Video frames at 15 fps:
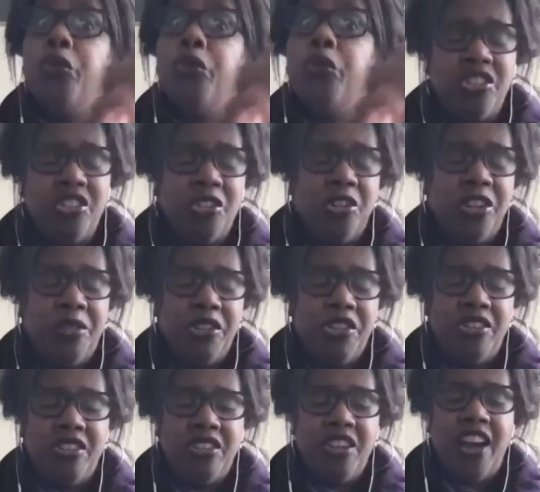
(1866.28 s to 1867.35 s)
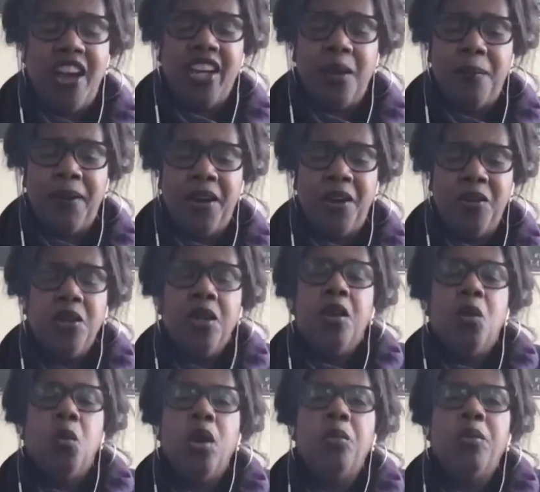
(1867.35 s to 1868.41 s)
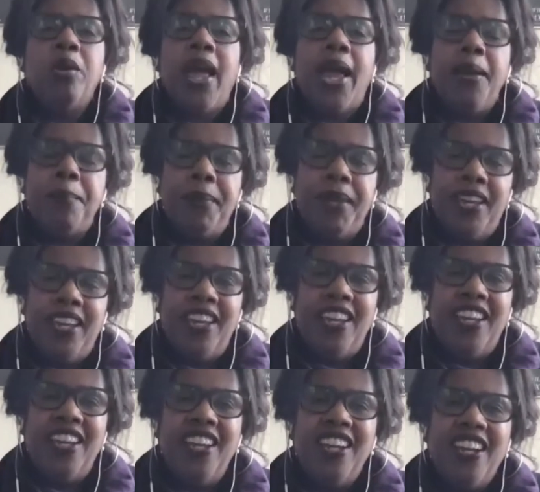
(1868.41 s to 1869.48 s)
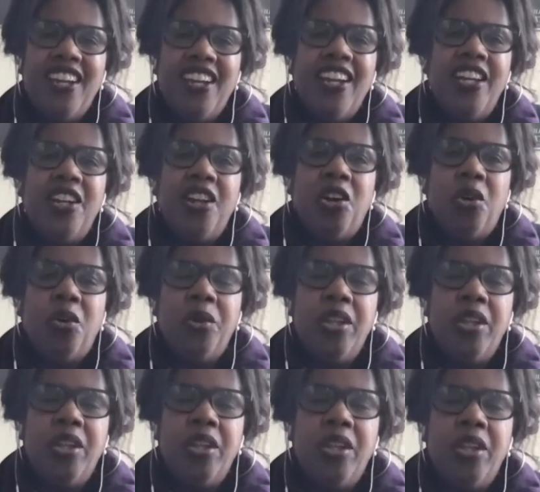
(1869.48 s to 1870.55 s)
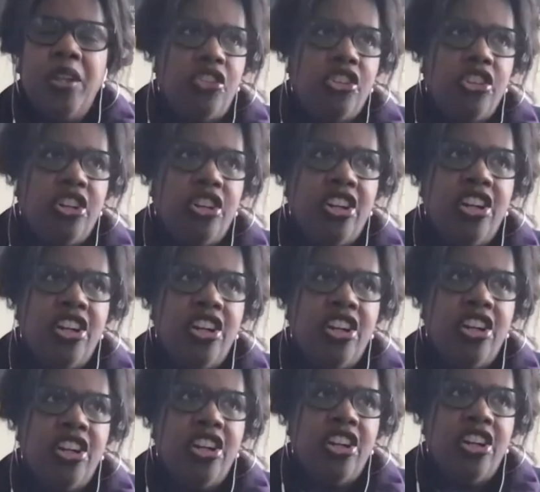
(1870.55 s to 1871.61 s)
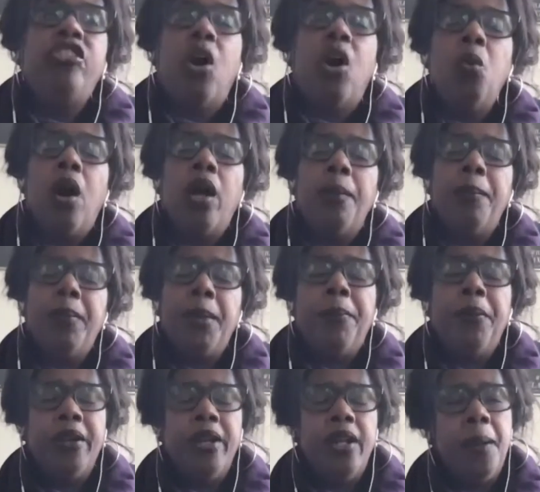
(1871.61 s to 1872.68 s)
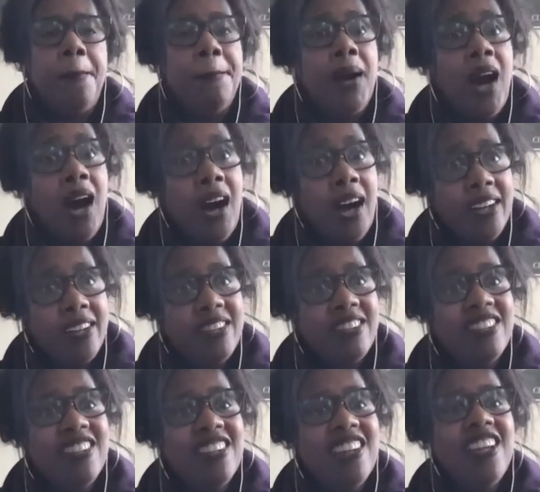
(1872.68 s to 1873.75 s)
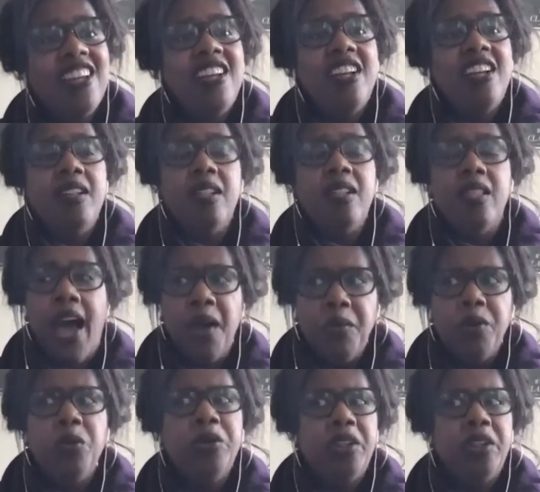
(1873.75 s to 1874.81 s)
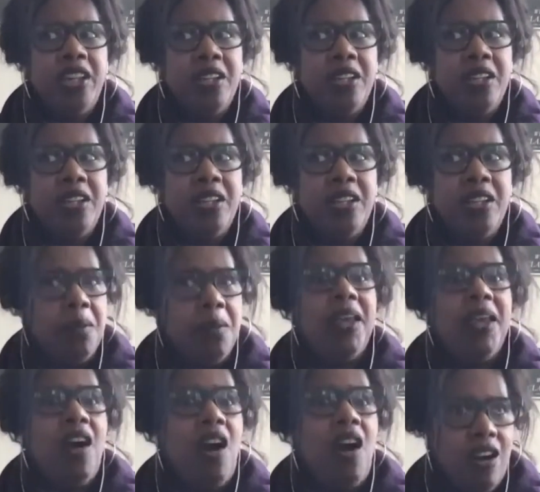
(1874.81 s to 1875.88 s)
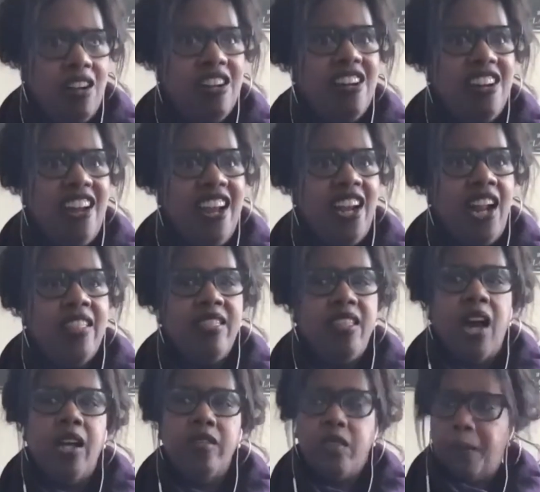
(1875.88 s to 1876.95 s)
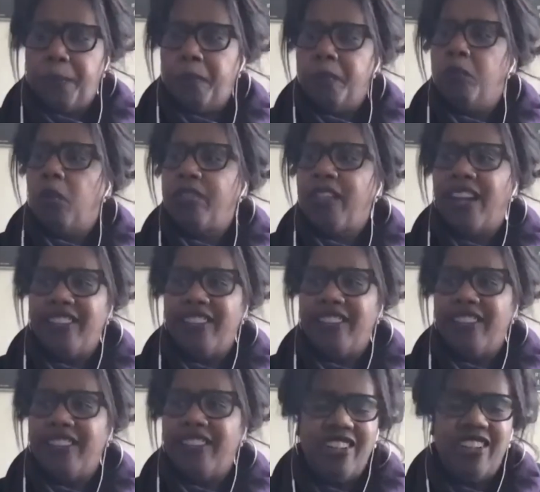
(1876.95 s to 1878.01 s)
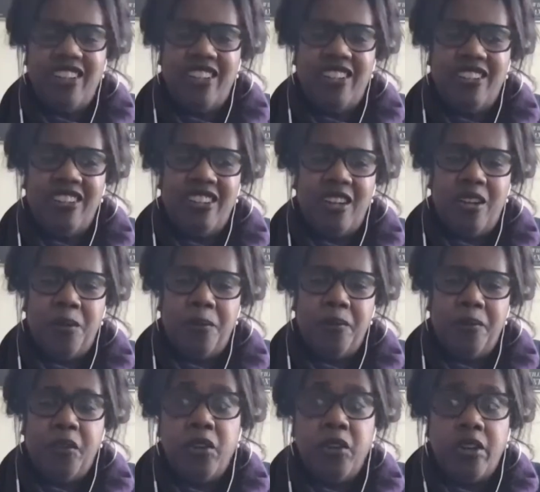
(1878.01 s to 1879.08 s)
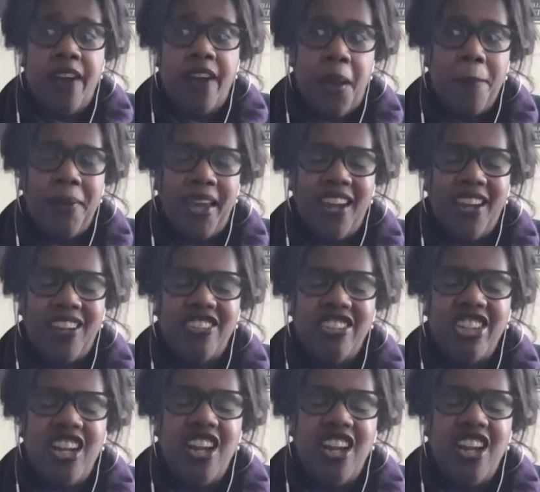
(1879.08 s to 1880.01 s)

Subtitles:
section earlier where she's talking about where will I be, you know, in the future. I don't want to be put in a box. That one really like hit me hard. And I thought, so I wrote that down and photographed that page.